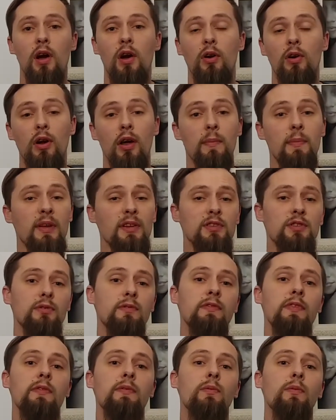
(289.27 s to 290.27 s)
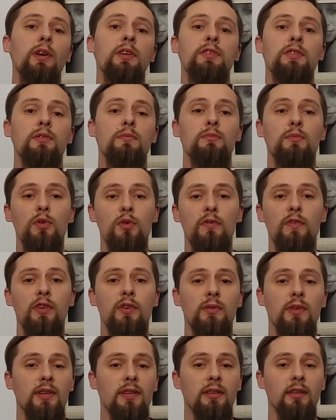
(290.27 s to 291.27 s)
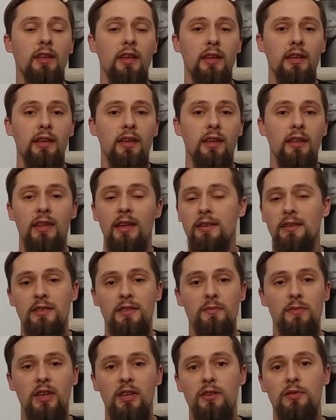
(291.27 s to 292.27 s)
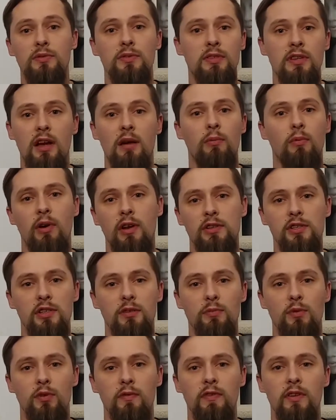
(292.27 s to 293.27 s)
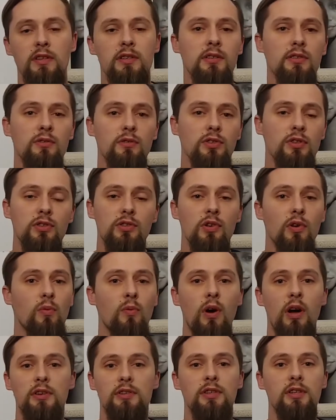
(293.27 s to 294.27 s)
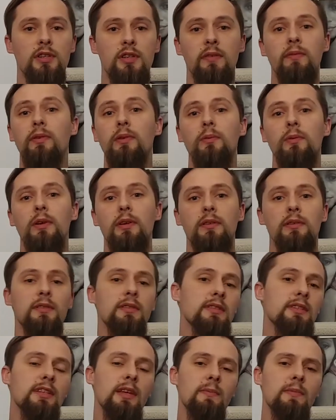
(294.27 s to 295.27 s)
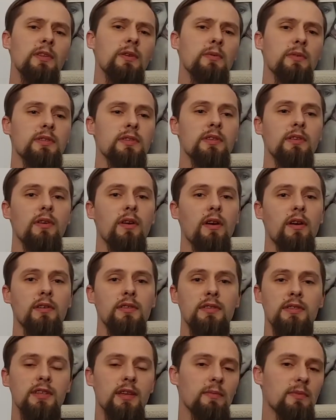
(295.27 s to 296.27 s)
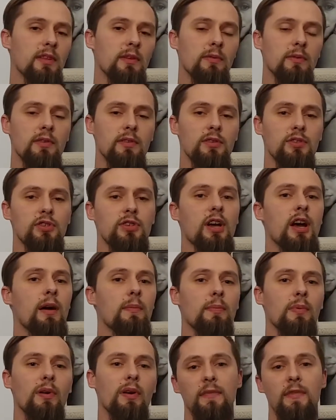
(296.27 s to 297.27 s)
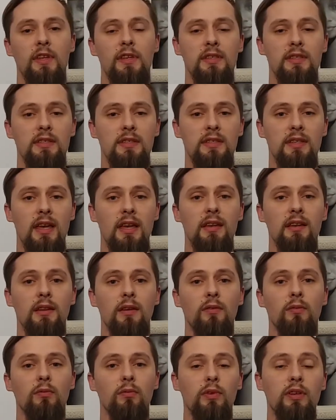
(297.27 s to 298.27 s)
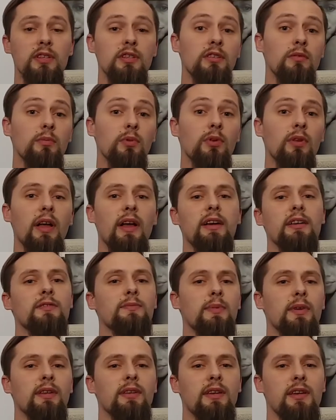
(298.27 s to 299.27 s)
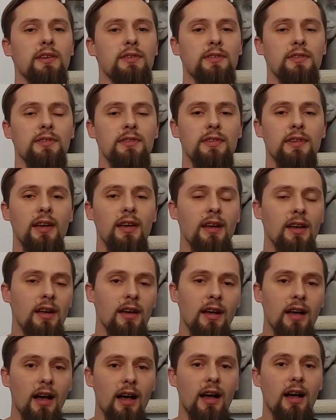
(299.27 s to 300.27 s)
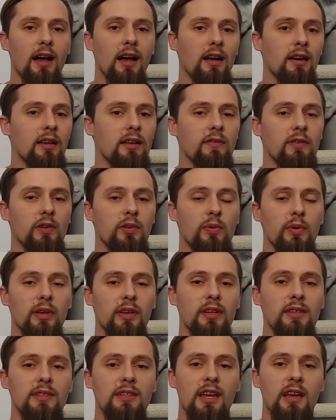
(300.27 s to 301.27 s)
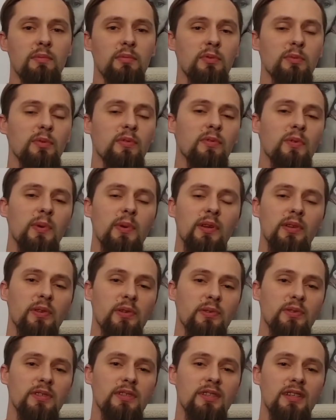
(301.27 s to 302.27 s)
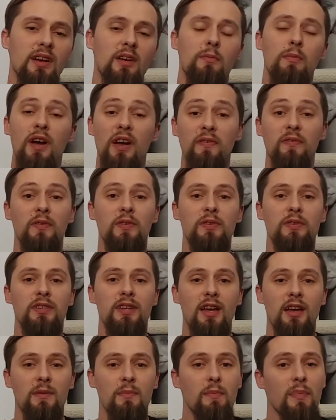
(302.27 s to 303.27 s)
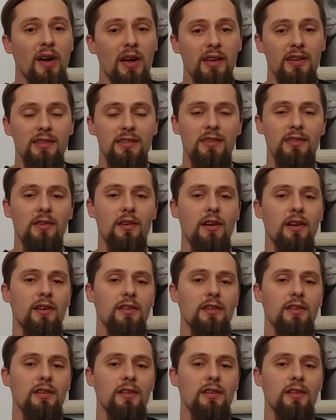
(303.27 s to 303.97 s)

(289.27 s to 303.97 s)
or I bet you've even watched a movie you didn't like, and that doesn't make you stop watching movies. You just go watch a different one. Same thing with cigars, same thing with the shop. Set reasonable expectations. I'll give you a quick example before we close this out. My first time buying a cigar